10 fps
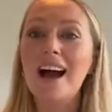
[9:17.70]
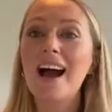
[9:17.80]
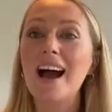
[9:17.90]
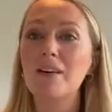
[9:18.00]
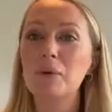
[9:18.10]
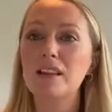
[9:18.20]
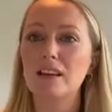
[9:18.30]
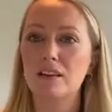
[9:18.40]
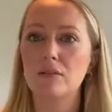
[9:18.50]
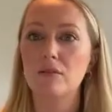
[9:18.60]
And we
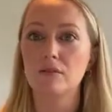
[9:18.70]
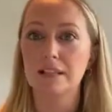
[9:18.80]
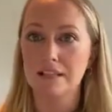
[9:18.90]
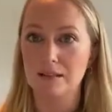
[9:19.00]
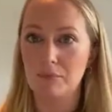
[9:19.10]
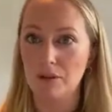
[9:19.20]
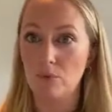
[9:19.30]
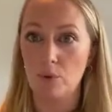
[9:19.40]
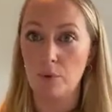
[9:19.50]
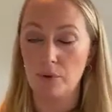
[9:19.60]
think, oh, there's something
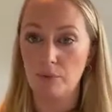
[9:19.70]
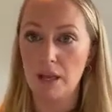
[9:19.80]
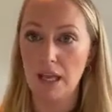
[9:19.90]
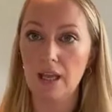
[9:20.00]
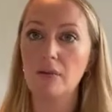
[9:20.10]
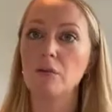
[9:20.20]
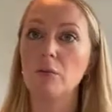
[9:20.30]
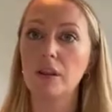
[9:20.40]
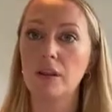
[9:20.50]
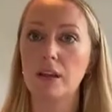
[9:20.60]
wrong with me.
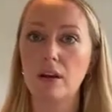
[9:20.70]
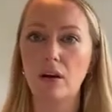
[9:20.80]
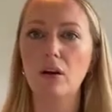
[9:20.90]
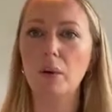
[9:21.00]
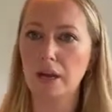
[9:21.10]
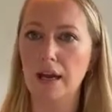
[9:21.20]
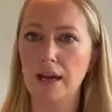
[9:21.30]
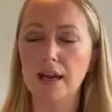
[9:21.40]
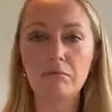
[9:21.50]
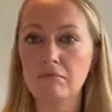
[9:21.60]
We think, oh,
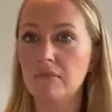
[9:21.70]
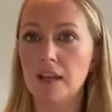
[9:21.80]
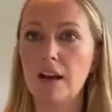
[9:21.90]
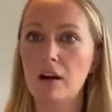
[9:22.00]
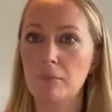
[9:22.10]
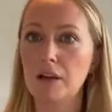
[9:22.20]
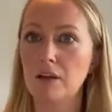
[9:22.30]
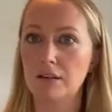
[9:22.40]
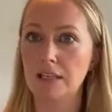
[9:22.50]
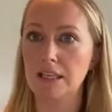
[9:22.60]
okay, they can't meet
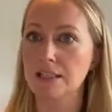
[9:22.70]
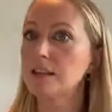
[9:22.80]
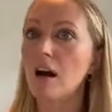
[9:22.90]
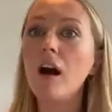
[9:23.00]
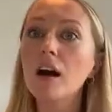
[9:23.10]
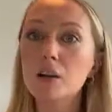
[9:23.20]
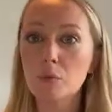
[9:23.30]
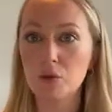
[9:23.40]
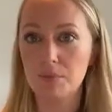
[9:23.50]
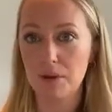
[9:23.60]
our needs. I don't
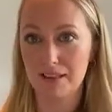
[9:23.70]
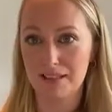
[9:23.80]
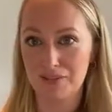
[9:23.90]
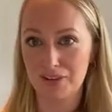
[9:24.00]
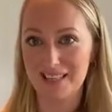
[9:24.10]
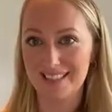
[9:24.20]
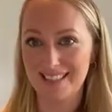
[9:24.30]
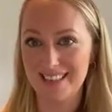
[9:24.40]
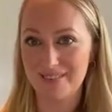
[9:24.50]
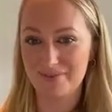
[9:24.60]
want to be in this
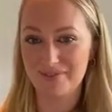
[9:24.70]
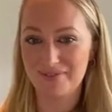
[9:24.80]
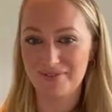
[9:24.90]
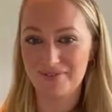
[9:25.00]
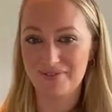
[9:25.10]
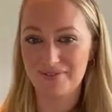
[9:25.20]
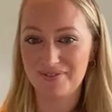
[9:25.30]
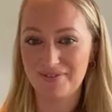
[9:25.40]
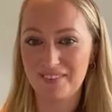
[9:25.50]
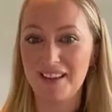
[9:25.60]
relationship.
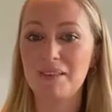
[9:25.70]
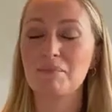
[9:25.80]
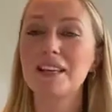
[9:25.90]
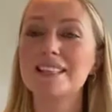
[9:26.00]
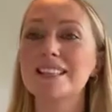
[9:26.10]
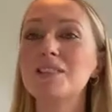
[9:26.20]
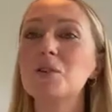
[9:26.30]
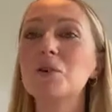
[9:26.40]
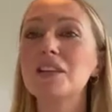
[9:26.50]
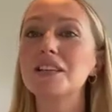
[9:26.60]
Because it's
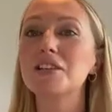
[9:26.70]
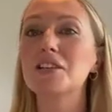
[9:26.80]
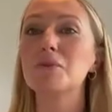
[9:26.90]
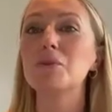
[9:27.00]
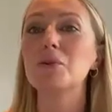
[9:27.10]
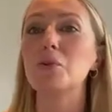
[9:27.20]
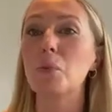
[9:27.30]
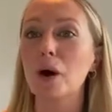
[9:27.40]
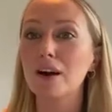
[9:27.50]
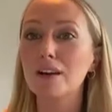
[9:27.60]
not an issue with your
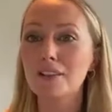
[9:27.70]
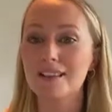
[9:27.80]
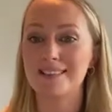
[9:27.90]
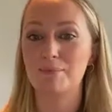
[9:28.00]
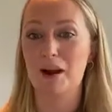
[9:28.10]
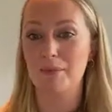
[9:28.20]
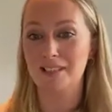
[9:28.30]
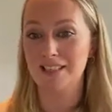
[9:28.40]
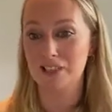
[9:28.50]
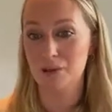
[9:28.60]
worth, it's
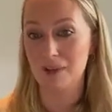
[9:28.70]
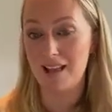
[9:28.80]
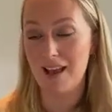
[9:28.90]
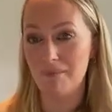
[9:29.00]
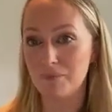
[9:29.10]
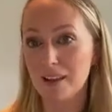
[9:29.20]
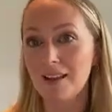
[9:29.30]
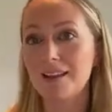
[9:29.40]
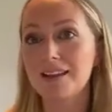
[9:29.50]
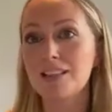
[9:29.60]
perhaps an issue with them.
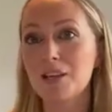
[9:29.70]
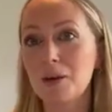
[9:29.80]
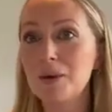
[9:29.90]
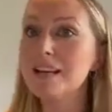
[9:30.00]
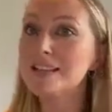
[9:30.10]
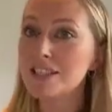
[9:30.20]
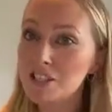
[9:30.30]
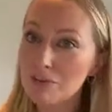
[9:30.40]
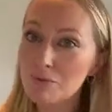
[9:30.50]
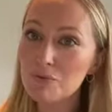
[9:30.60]
So as a
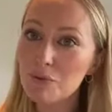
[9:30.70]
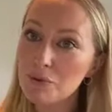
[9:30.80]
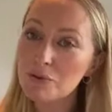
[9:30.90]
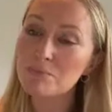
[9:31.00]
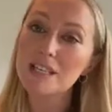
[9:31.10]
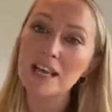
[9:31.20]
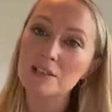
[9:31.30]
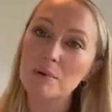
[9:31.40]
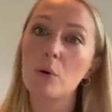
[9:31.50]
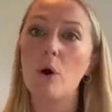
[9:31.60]
general rule, you tend
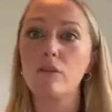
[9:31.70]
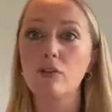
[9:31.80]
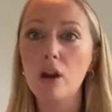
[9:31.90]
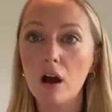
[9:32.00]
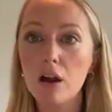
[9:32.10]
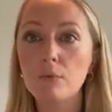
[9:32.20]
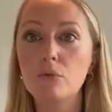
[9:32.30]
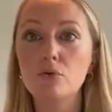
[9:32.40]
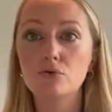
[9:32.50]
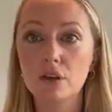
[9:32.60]
to be quite
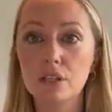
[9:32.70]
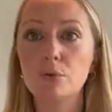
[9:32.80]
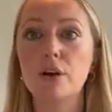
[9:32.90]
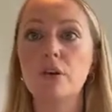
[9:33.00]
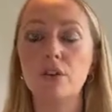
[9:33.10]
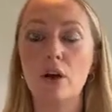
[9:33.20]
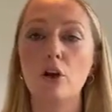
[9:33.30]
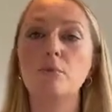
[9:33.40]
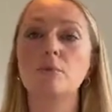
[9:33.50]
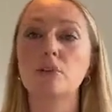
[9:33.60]
reliable, trustworthy,
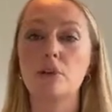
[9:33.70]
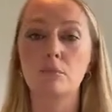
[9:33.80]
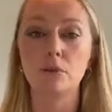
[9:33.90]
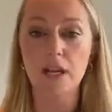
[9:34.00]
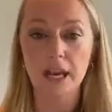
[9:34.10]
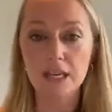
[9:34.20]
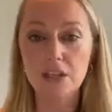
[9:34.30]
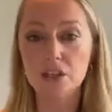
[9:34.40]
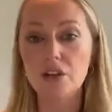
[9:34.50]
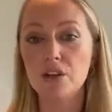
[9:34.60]
open to
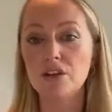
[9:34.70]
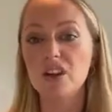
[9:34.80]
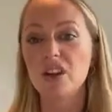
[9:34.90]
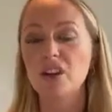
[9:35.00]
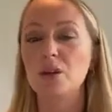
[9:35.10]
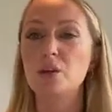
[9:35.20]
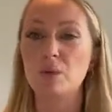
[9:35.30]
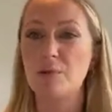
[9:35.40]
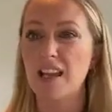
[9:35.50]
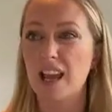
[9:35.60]
communication. You
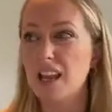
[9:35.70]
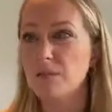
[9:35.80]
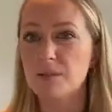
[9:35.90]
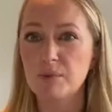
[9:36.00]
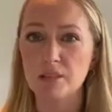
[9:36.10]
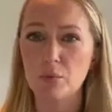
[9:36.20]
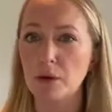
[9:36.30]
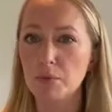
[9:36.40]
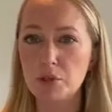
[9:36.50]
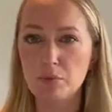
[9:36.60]
don't play games, because
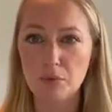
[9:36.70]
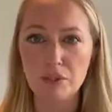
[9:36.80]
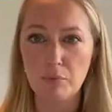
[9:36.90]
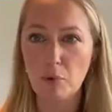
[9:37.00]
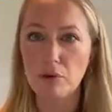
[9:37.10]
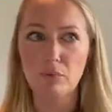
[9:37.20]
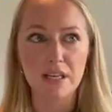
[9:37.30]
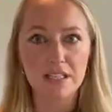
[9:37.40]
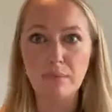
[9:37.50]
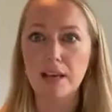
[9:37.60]
why would you? What's the point? You
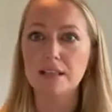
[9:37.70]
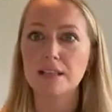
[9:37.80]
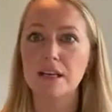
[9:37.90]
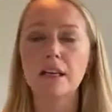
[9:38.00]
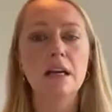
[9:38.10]
expect to